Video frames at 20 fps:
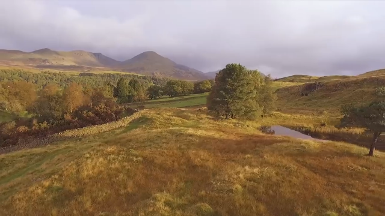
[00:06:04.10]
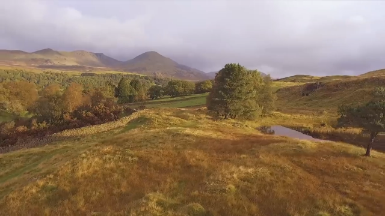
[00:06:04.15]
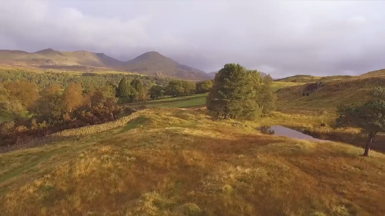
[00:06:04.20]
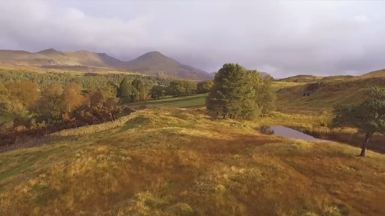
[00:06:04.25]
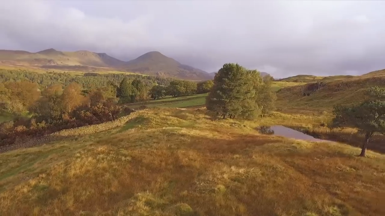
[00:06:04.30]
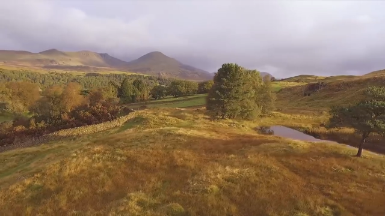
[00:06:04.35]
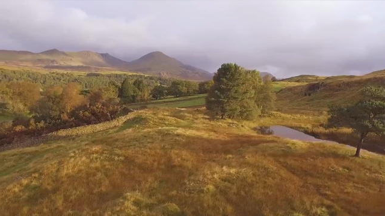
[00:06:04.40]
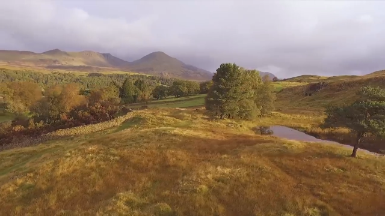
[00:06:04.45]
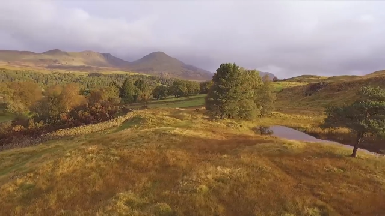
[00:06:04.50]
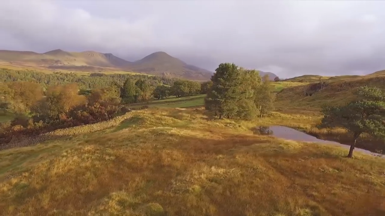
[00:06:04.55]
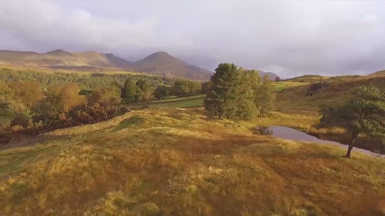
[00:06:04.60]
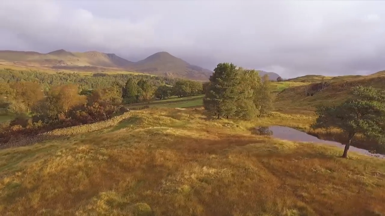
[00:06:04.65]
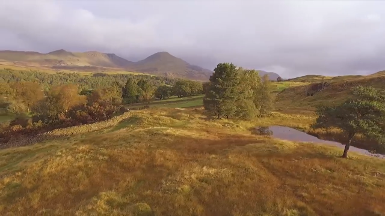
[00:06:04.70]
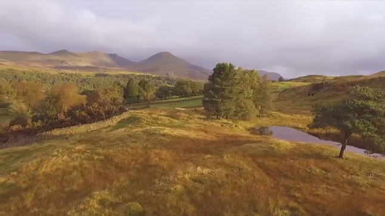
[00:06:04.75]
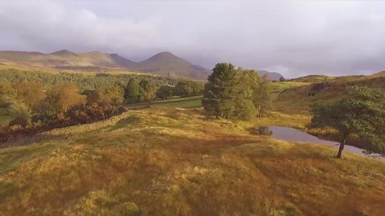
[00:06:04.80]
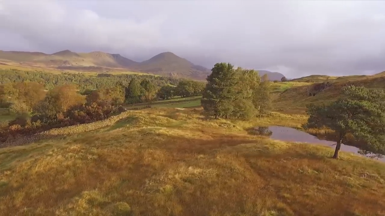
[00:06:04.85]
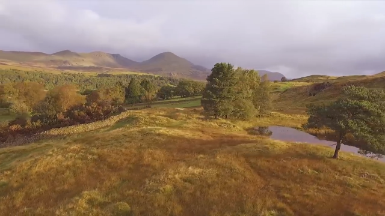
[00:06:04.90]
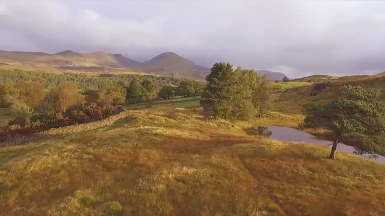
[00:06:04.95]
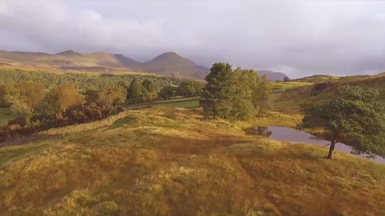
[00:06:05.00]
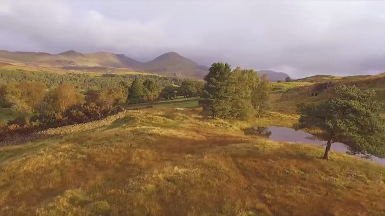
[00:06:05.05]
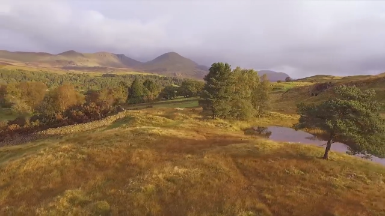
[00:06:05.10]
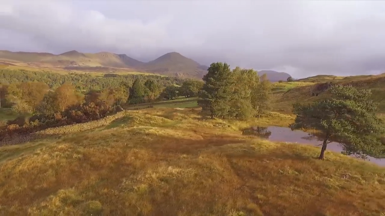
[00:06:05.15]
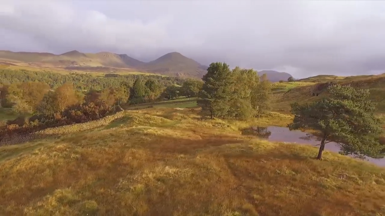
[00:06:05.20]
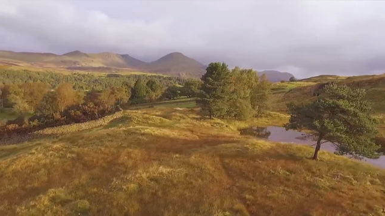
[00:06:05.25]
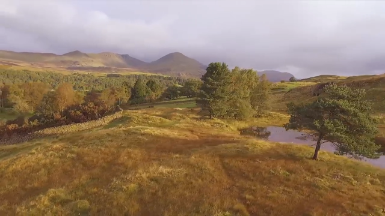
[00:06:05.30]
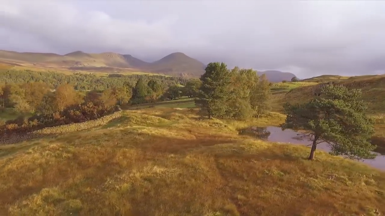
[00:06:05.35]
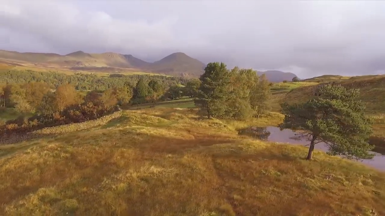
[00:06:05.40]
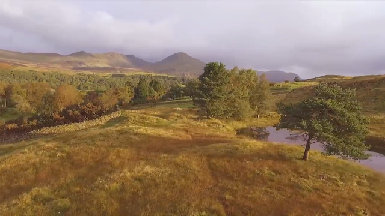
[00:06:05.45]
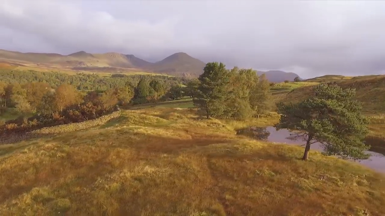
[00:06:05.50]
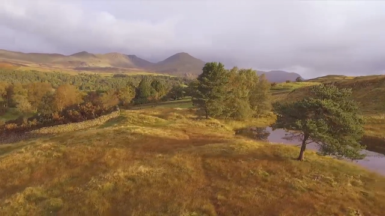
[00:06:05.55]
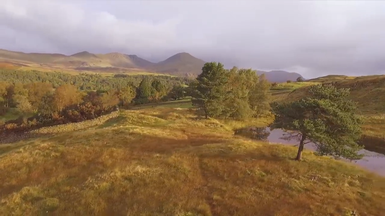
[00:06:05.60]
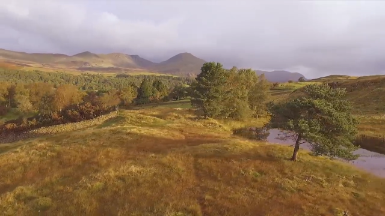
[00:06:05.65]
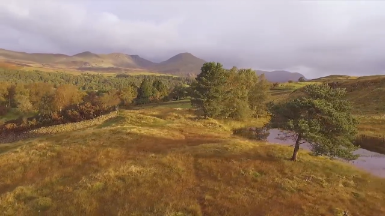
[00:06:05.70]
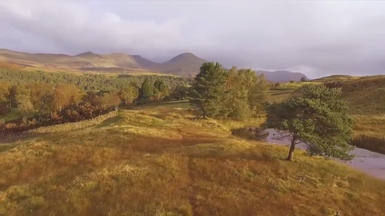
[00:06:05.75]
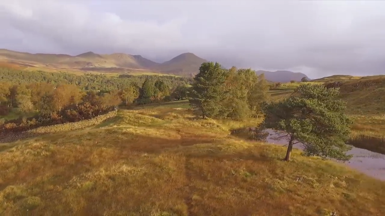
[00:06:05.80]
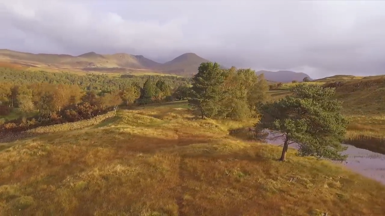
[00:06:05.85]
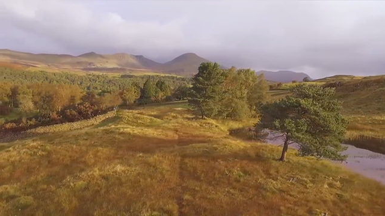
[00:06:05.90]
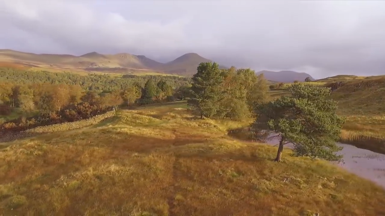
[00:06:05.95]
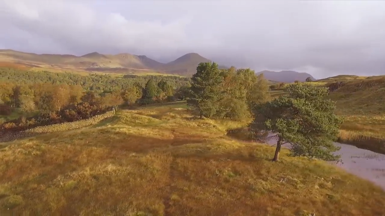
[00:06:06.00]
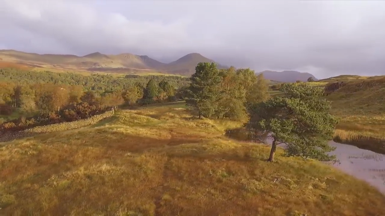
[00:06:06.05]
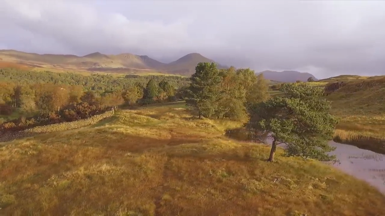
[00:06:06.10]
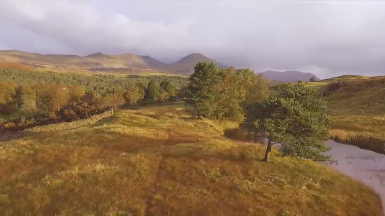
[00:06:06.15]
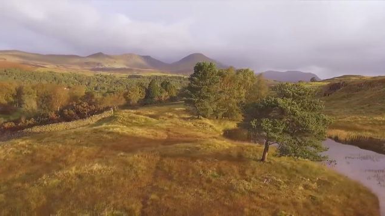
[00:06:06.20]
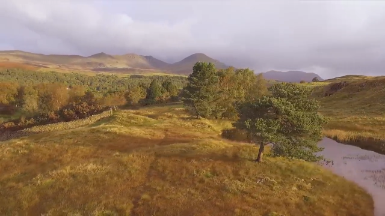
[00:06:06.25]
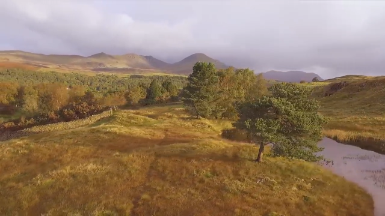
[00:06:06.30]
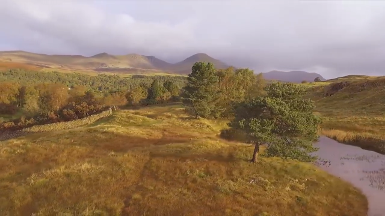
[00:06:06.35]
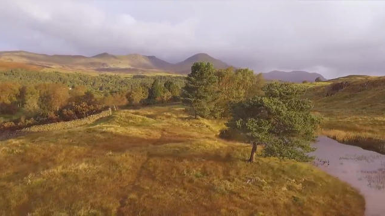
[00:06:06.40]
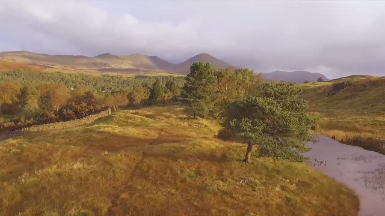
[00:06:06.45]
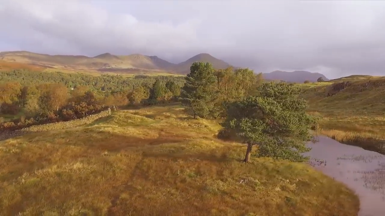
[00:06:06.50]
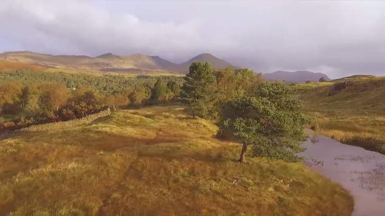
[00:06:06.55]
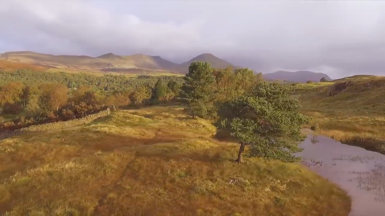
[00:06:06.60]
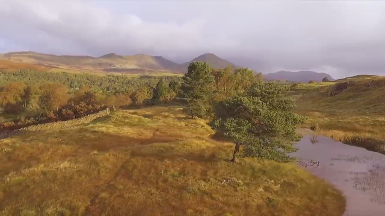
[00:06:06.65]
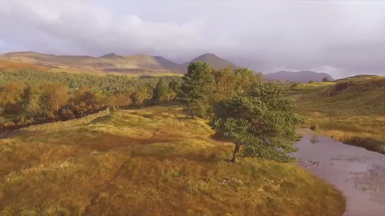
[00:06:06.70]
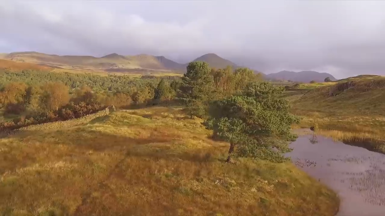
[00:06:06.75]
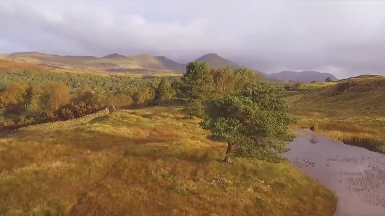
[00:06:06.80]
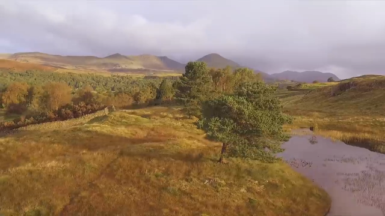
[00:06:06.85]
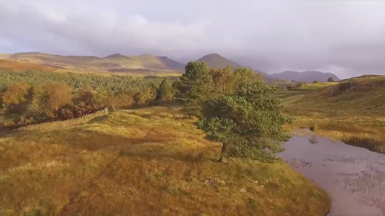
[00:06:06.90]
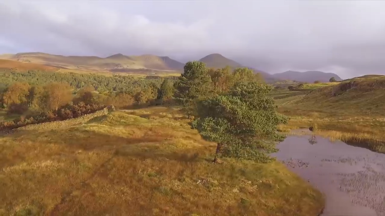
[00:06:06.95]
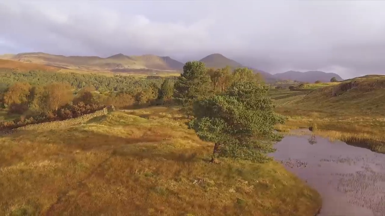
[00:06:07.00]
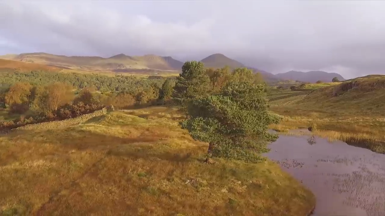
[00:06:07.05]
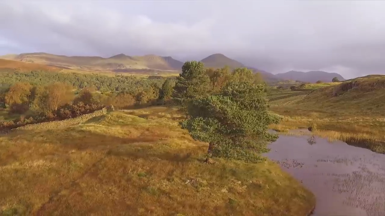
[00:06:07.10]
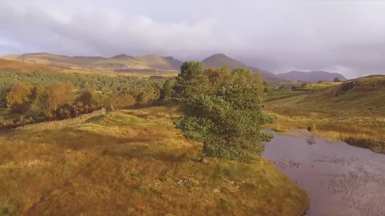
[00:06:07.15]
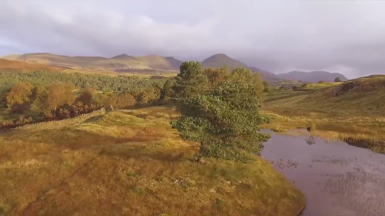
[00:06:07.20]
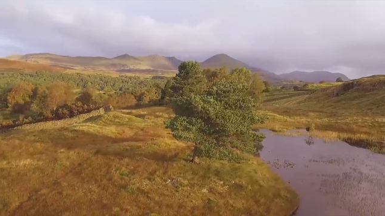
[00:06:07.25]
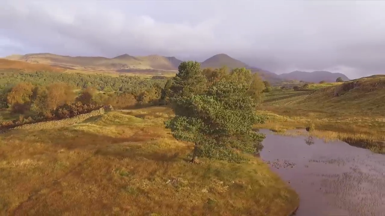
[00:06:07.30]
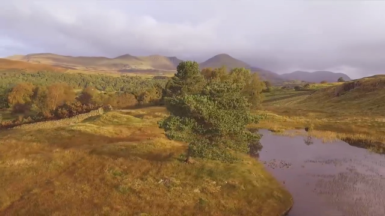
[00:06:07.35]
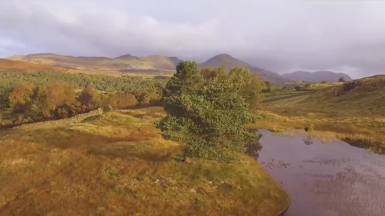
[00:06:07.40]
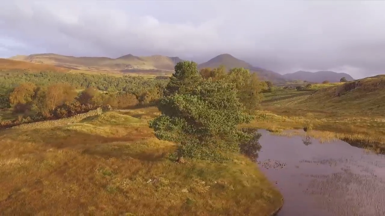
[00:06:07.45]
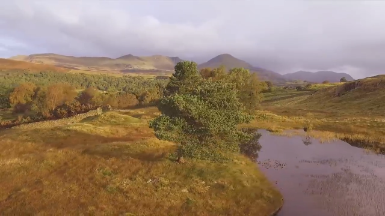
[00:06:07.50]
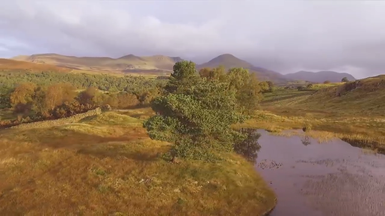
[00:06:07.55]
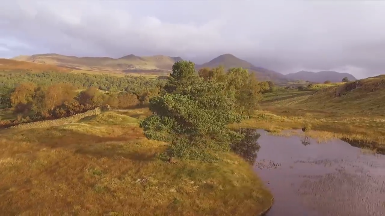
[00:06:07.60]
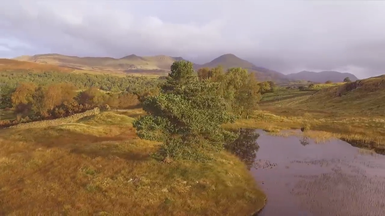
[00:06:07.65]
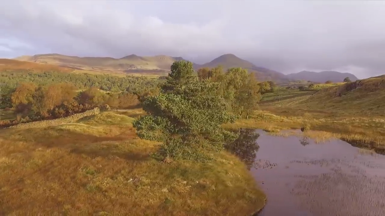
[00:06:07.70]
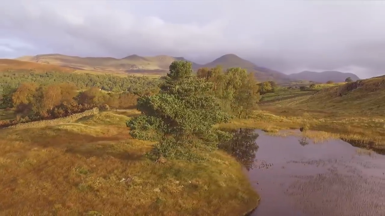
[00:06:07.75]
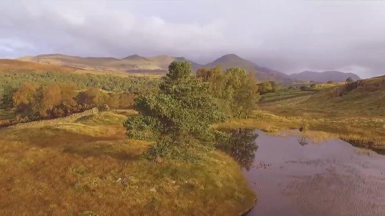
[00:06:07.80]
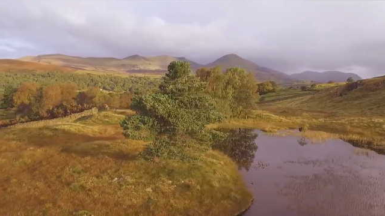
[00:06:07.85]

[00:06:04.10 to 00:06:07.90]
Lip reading: No face is visible, so there are no lips to read.